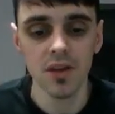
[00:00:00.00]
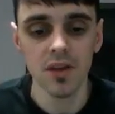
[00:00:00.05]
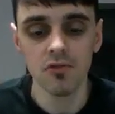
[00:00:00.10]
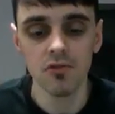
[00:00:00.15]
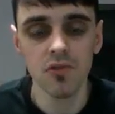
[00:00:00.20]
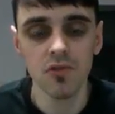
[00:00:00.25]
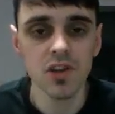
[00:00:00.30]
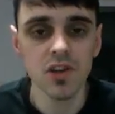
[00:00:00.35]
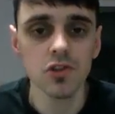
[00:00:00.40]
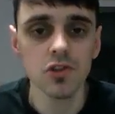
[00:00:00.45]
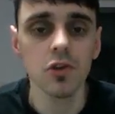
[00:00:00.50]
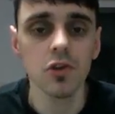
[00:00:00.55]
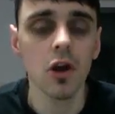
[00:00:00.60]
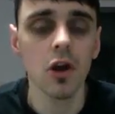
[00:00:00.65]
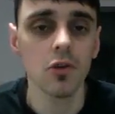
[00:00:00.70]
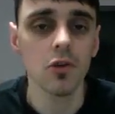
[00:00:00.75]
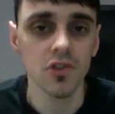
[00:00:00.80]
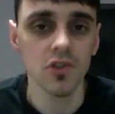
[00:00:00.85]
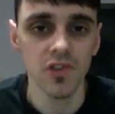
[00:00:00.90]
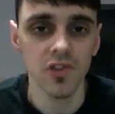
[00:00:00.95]
reach your
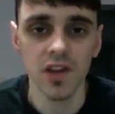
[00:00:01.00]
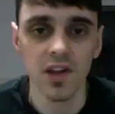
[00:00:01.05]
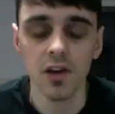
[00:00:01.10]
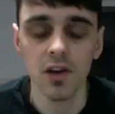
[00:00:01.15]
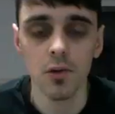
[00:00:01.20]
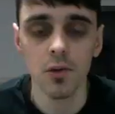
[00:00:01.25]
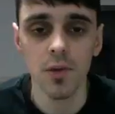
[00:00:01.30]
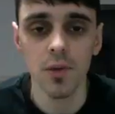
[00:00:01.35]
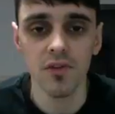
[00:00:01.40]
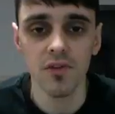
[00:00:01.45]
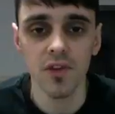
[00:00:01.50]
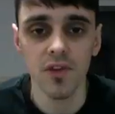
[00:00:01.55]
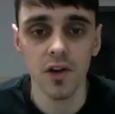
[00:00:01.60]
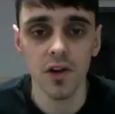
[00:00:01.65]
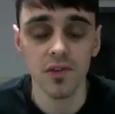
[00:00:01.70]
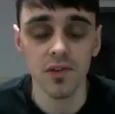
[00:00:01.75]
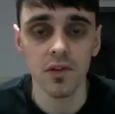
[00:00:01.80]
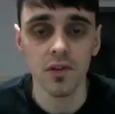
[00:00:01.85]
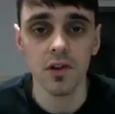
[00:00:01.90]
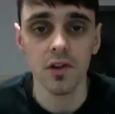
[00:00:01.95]
goal just a little bit
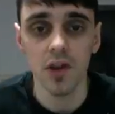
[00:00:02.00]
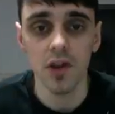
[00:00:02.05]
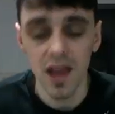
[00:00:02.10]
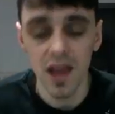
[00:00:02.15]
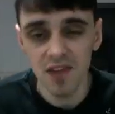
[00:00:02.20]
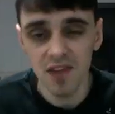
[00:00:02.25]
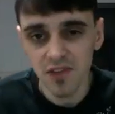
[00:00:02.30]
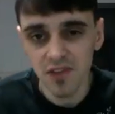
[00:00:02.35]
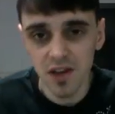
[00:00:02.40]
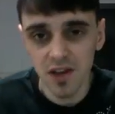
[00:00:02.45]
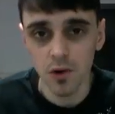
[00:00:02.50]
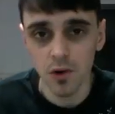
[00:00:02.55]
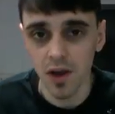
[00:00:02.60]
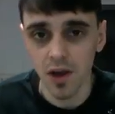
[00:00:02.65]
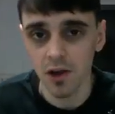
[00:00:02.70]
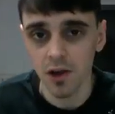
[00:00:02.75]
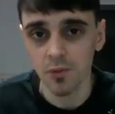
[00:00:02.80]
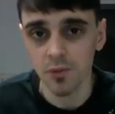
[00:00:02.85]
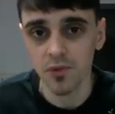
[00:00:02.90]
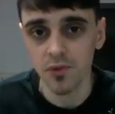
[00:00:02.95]
faster. Every little
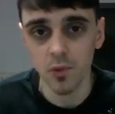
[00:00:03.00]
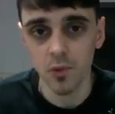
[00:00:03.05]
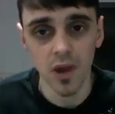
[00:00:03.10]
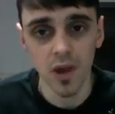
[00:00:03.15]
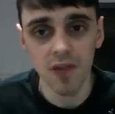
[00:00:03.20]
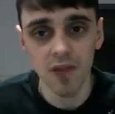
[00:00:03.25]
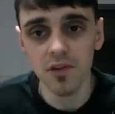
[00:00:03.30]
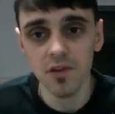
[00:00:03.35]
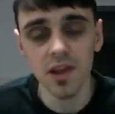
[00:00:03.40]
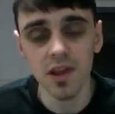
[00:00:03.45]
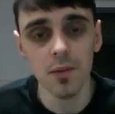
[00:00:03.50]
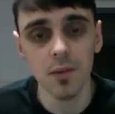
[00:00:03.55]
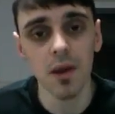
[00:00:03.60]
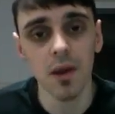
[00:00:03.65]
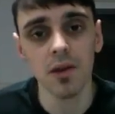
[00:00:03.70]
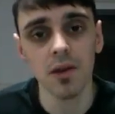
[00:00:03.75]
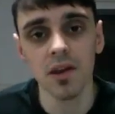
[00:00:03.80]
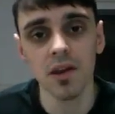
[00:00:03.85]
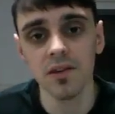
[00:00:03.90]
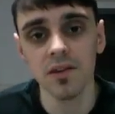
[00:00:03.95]
helps, whatever the
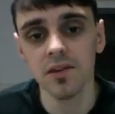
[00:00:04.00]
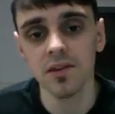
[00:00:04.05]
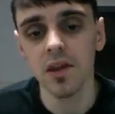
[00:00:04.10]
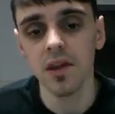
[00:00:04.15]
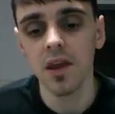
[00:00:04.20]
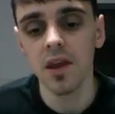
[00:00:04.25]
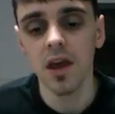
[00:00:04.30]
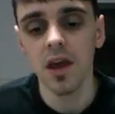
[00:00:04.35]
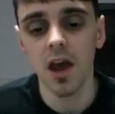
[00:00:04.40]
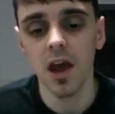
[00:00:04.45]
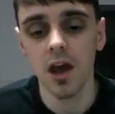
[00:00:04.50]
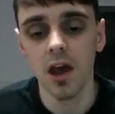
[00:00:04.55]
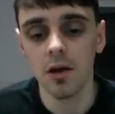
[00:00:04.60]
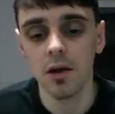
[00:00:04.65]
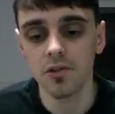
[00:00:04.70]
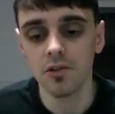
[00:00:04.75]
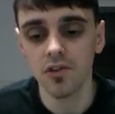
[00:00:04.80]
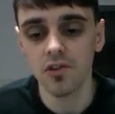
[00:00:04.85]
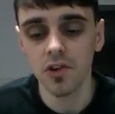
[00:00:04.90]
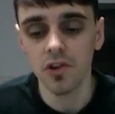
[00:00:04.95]
amount is.
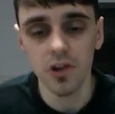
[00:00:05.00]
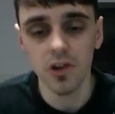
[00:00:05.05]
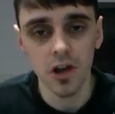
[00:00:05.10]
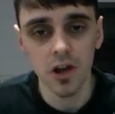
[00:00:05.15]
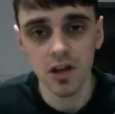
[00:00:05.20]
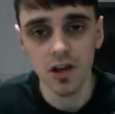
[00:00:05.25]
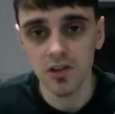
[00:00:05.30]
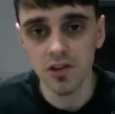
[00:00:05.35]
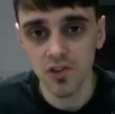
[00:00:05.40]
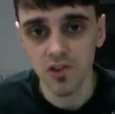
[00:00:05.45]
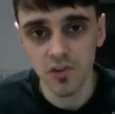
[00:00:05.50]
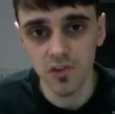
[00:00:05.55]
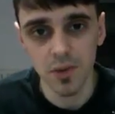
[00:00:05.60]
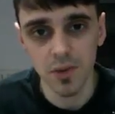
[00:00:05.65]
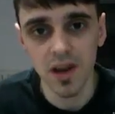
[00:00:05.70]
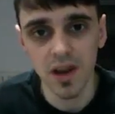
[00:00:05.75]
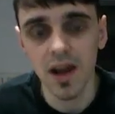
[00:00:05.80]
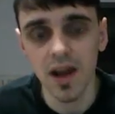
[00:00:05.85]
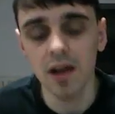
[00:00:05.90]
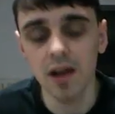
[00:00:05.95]
I'm just going to kind of just
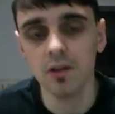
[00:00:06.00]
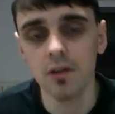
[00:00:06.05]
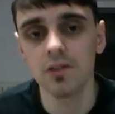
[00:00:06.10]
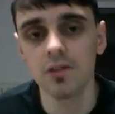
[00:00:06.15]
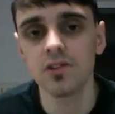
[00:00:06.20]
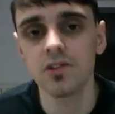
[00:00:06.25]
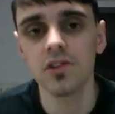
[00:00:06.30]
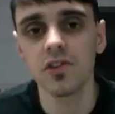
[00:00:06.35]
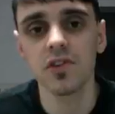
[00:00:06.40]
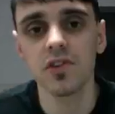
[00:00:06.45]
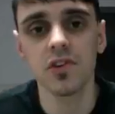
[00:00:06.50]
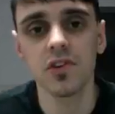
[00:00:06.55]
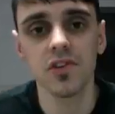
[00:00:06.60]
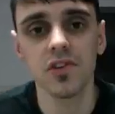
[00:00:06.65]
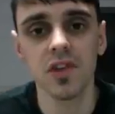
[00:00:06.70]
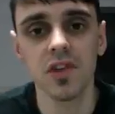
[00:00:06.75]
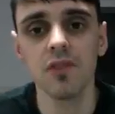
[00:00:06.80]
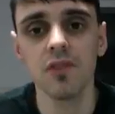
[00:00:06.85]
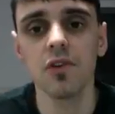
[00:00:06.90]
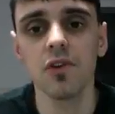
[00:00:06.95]
spread it out and just
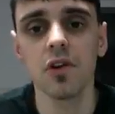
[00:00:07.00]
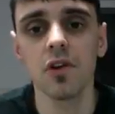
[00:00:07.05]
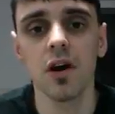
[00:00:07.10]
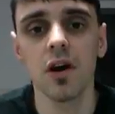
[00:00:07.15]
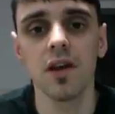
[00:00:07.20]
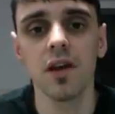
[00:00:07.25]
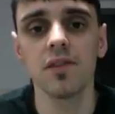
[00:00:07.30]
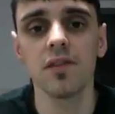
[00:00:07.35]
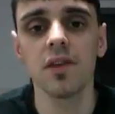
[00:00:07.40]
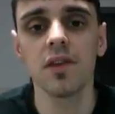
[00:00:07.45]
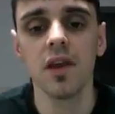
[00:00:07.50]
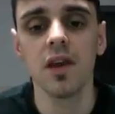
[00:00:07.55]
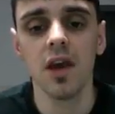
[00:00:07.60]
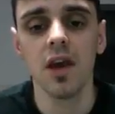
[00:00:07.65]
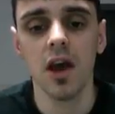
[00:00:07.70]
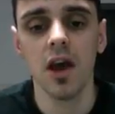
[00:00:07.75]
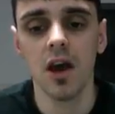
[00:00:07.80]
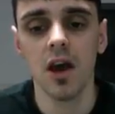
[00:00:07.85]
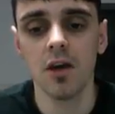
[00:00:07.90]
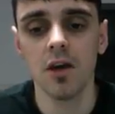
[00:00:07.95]
give you guys
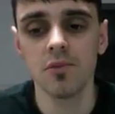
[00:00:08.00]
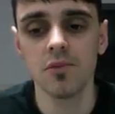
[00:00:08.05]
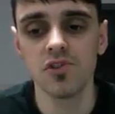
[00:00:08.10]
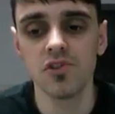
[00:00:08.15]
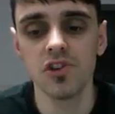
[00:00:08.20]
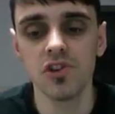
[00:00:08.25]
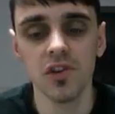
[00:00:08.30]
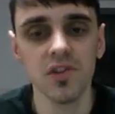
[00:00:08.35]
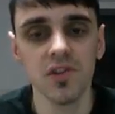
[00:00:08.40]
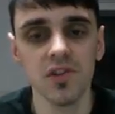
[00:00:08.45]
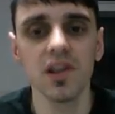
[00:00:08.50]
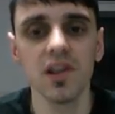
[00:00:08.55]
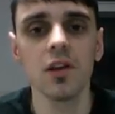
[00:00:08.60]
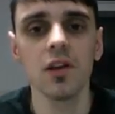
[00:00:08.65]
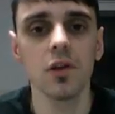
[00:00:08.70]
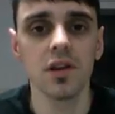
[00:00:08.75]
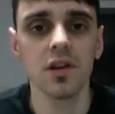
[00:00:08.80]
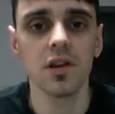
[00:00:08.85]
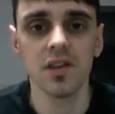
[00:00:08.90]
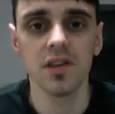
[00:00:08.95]
just a
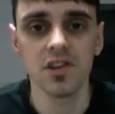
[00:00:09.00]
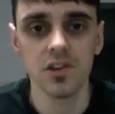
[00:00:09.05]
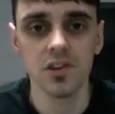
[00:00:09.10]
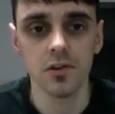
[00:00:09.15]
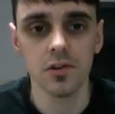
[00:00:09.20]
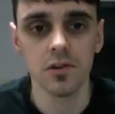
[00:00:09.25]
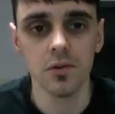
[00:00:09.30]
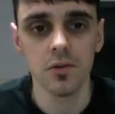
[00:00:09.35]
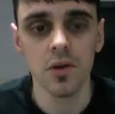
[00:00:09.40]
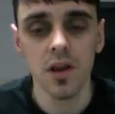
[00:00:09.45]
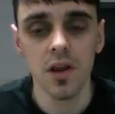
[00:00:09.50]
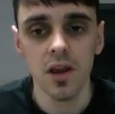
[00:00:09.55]
little additional